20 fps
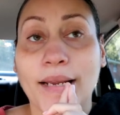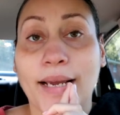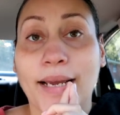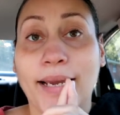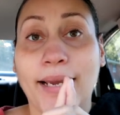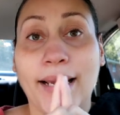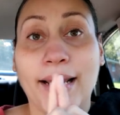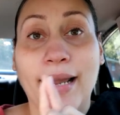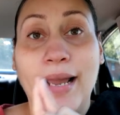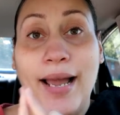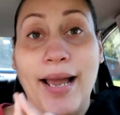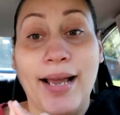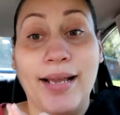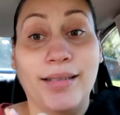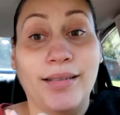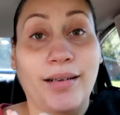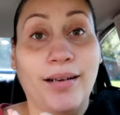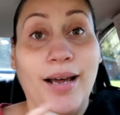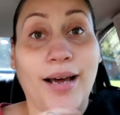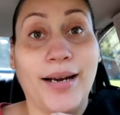he
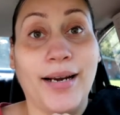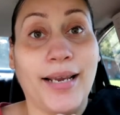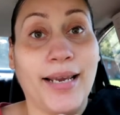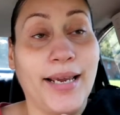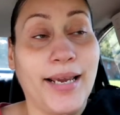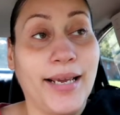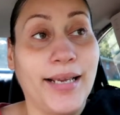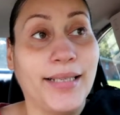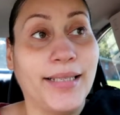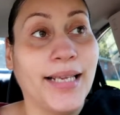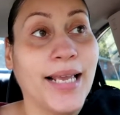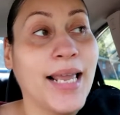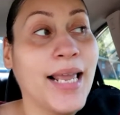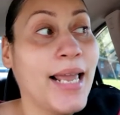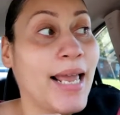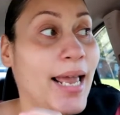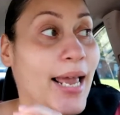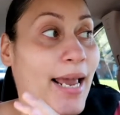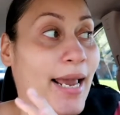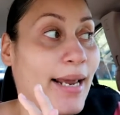has a lot of kids,
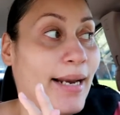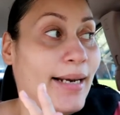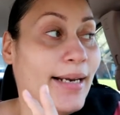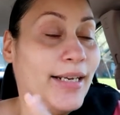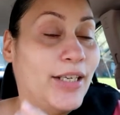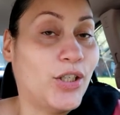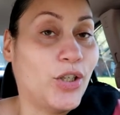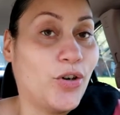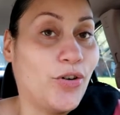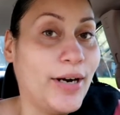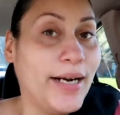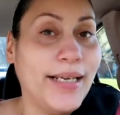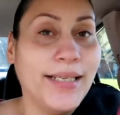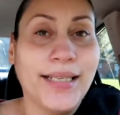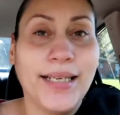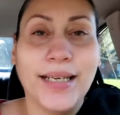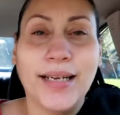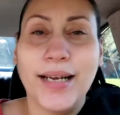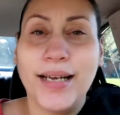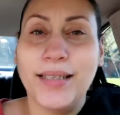and it's
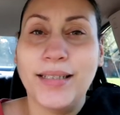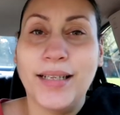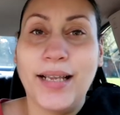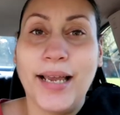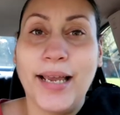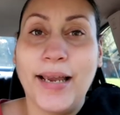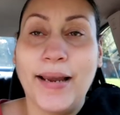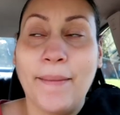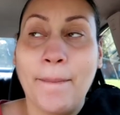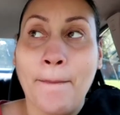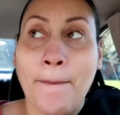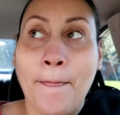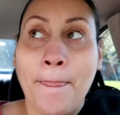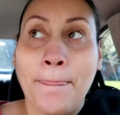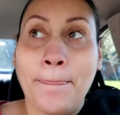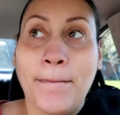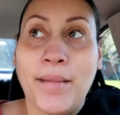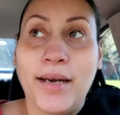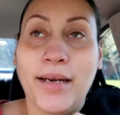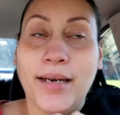crazy because like
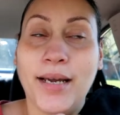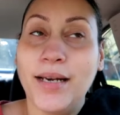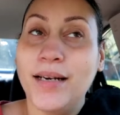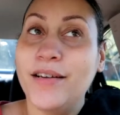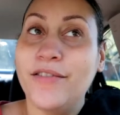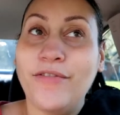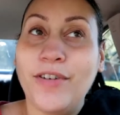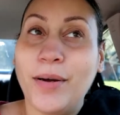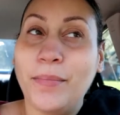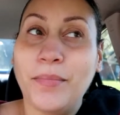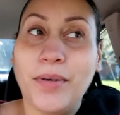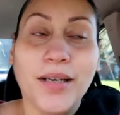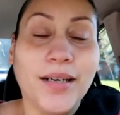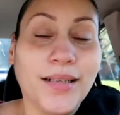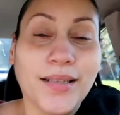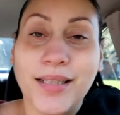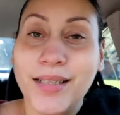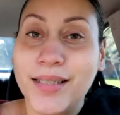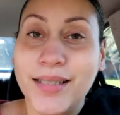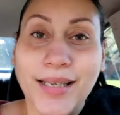none of them
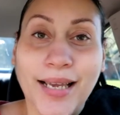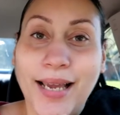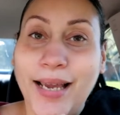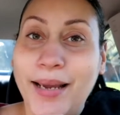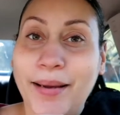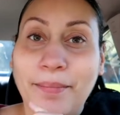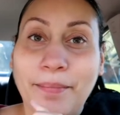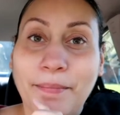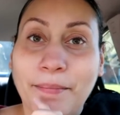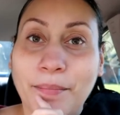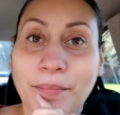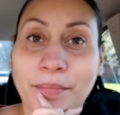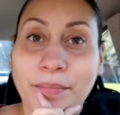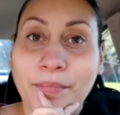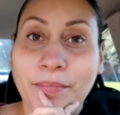look the same.